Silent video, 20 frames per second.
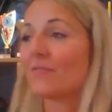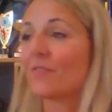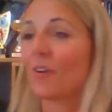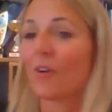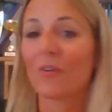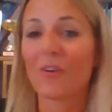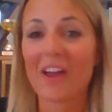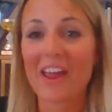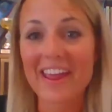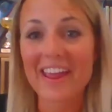
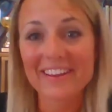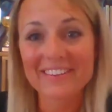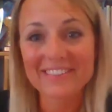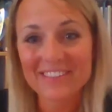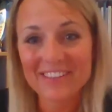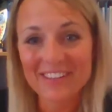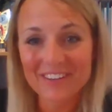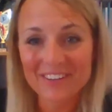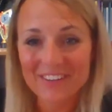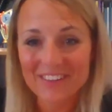foray
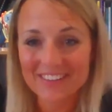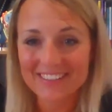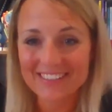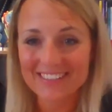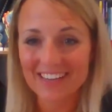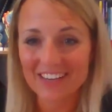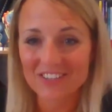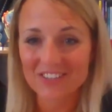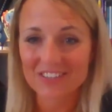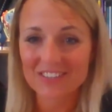into the other
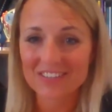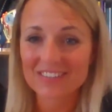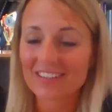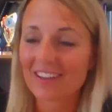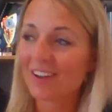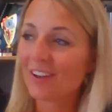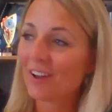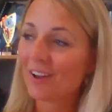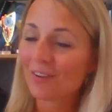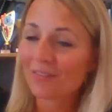
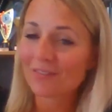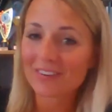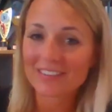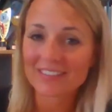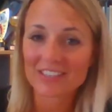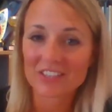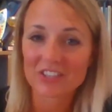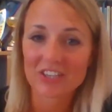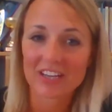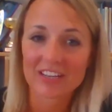sessions. Lovely
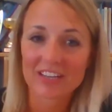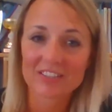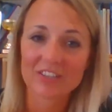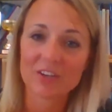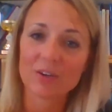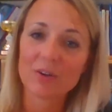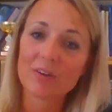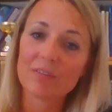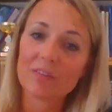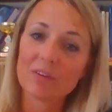to chat
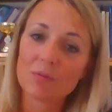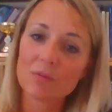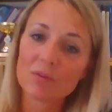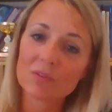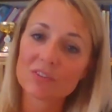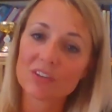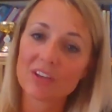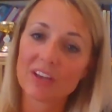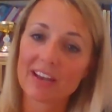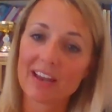to you. If you
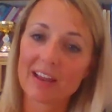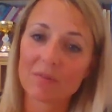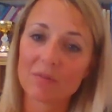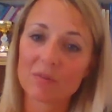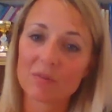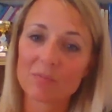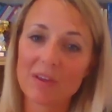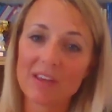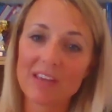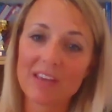want to connect
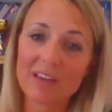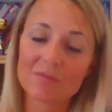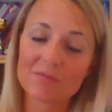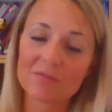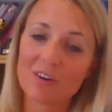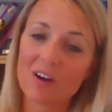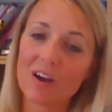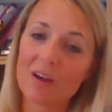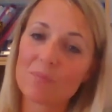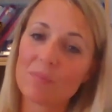with me, you can
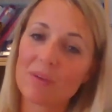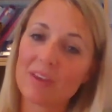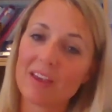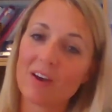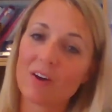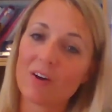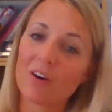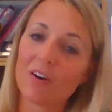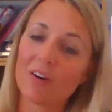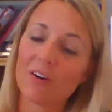find
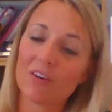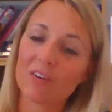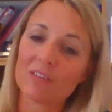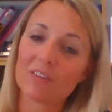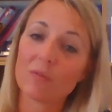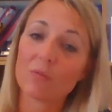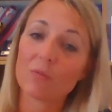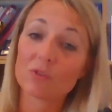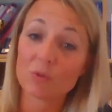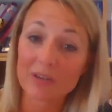me
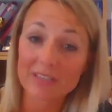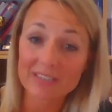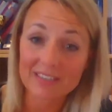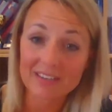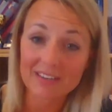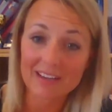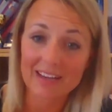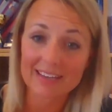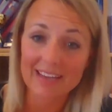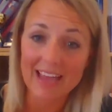on
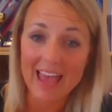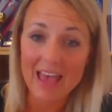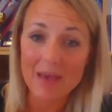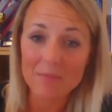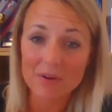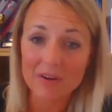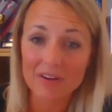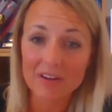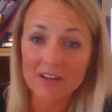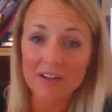Twitter at
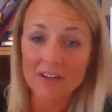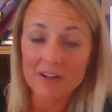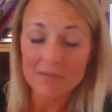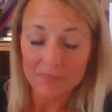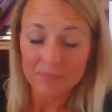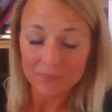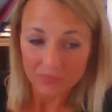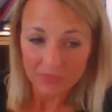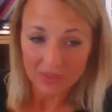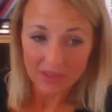
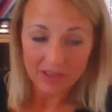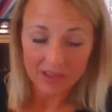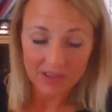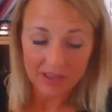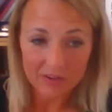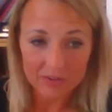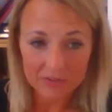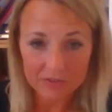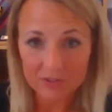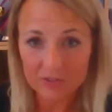
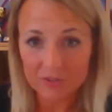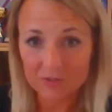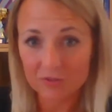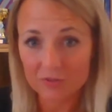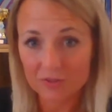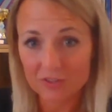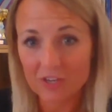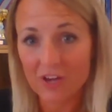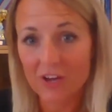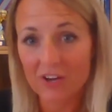
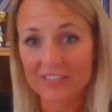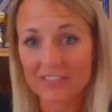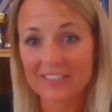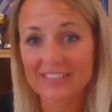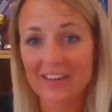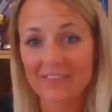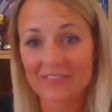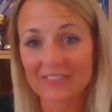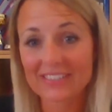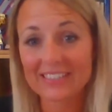
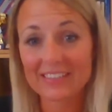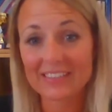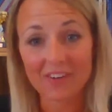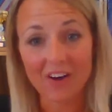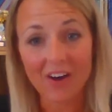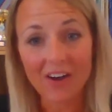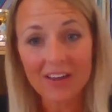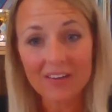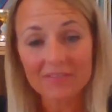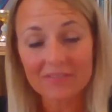
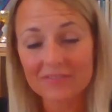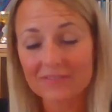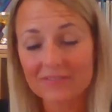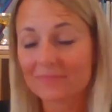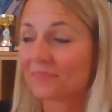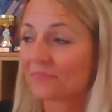Emma_Turner75.